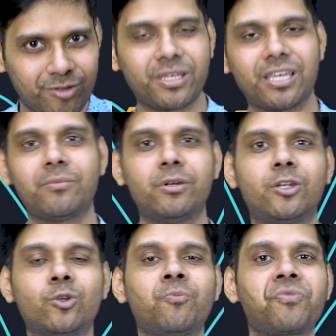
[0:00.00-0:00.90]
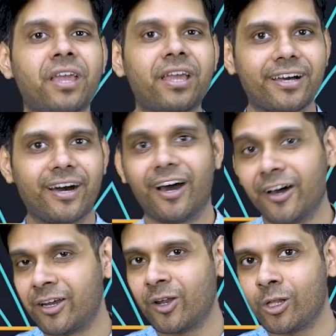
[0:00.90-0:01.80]
be able to uh,
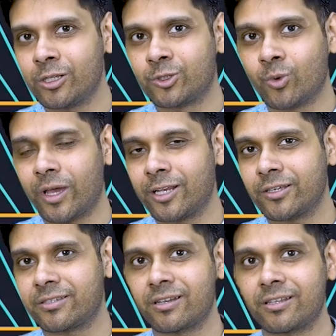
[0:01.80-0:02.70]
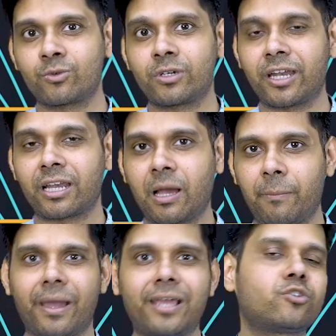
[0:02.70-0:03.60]
earn also while you're still a student and
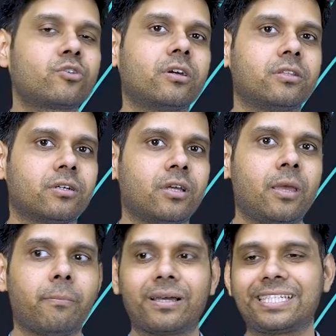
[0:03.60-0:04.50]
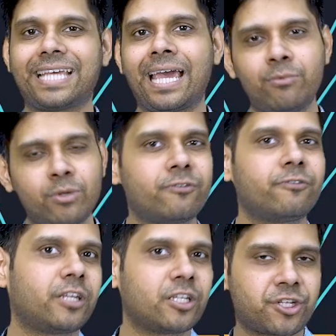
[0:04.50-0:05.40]
combine together. By the time
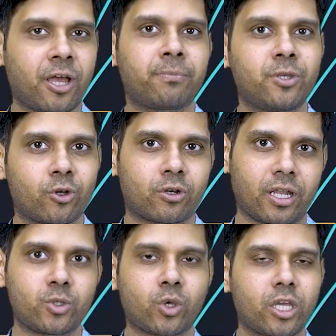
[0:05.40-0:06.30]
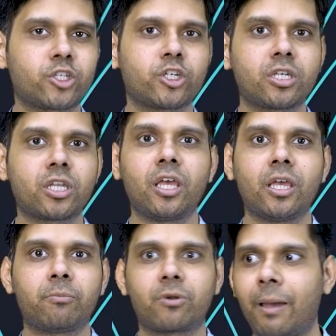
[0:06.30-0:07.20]
finish up your education,
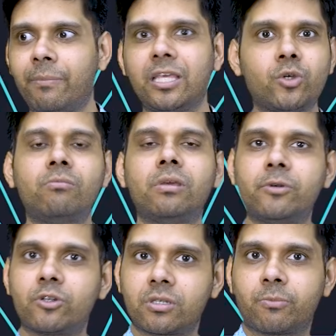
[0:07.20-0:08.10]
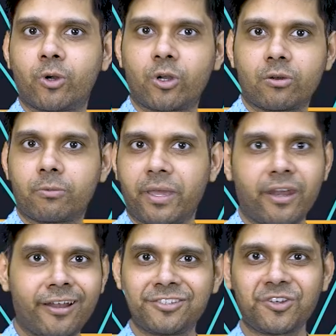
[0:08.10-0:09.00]
probably you will be able to support your
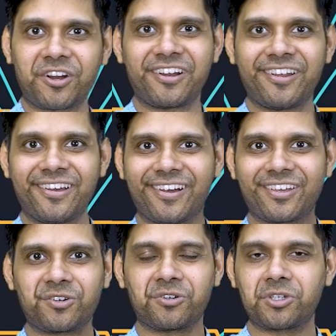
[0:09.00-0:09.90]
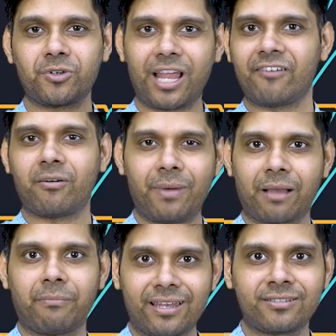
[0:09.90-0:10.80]
parents or you know you will have a bank
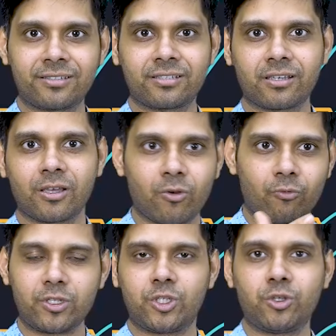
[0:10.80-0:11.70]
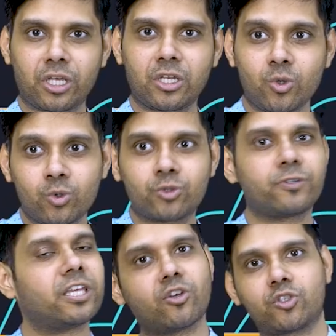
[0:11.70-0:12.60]
balance which you can use
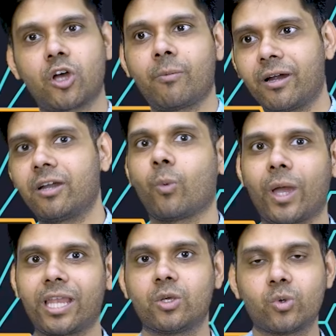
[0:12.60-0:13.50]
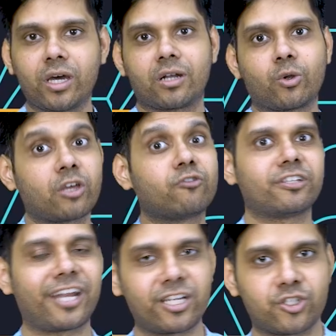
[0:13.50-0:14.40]
in your job hunt while you are looking for the
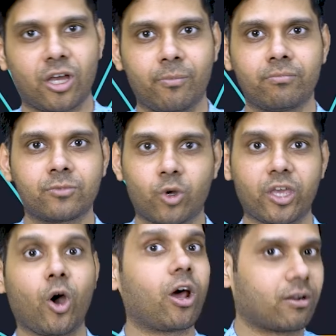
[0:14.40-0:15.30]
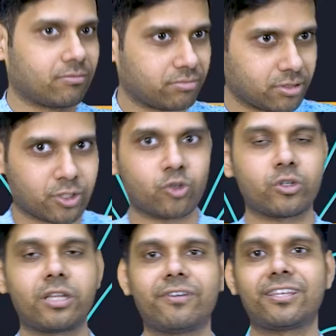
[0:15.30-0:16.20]
right job okay or you know
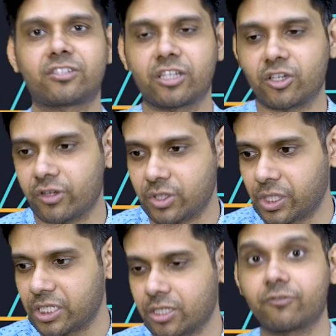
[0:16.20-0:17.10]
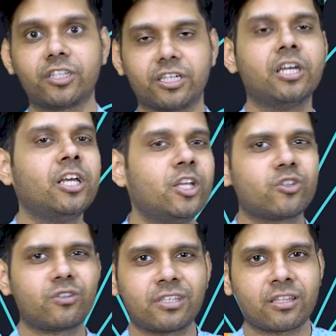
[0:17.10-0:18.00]
invest in your education further so
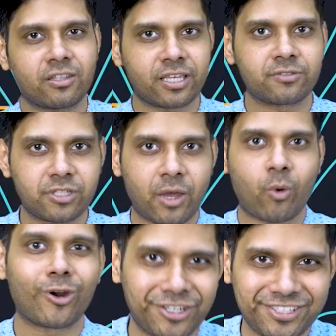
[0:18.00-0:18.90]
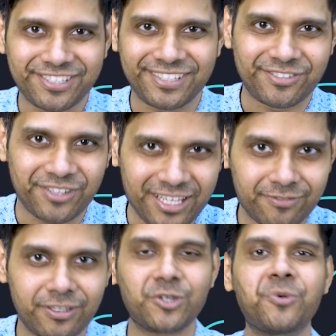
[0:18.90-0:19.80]
these are the things which i wanted to discuss in today's
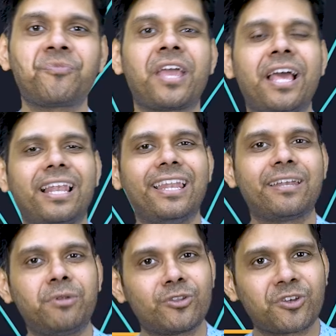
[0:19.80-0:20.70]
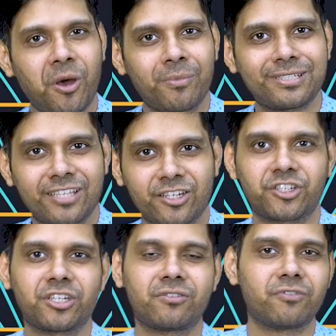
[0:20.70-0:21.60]
video let me know in the comment
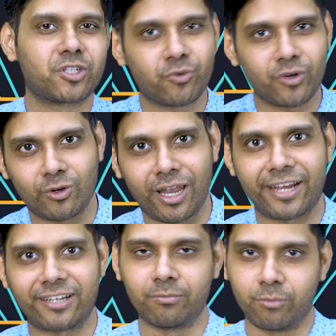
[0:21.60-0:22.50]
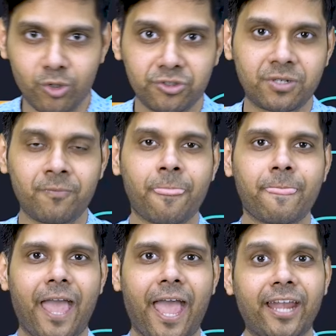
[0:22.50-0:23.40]
section which one you like the most
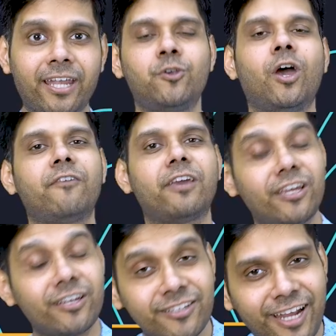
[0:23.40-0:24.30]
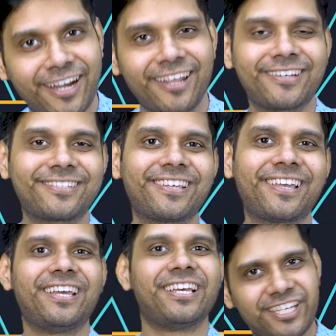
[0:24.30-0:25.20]
and if you have any other ideas
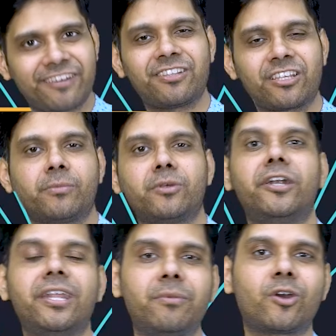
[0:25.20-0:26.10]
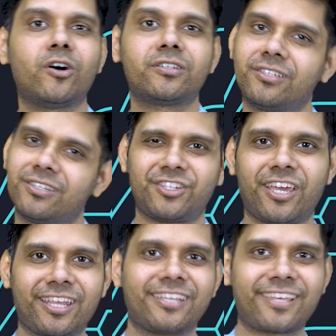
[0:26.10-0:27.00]
share with the community because
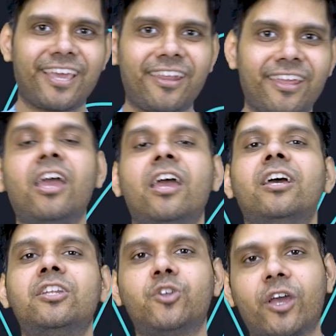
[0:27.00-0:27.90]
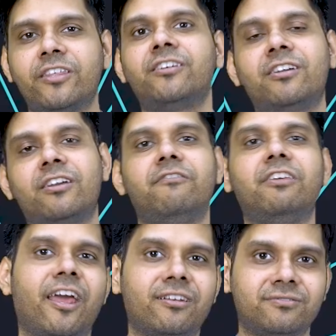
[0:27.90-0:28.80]
sharing is caring together we
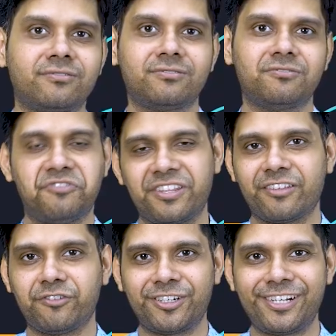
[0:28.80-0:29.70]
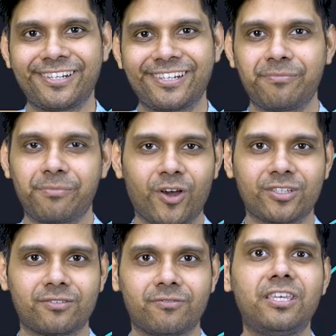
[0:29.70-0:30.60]
can win the world
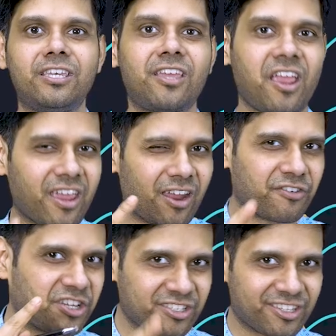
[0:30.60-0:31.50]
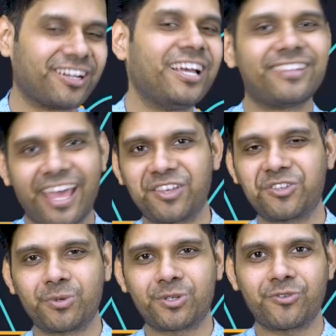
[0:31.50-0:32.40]
because we care for each other thank you so
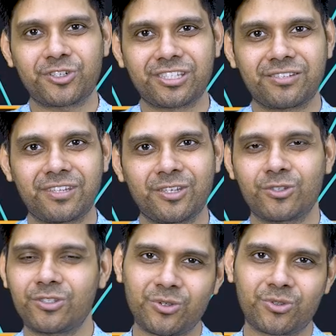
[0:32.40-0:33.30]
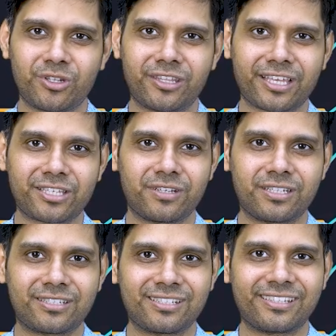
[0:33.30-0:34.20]
much for watching this video see you soon in the next one
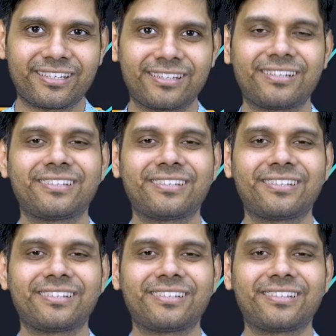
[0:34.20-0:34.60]
till then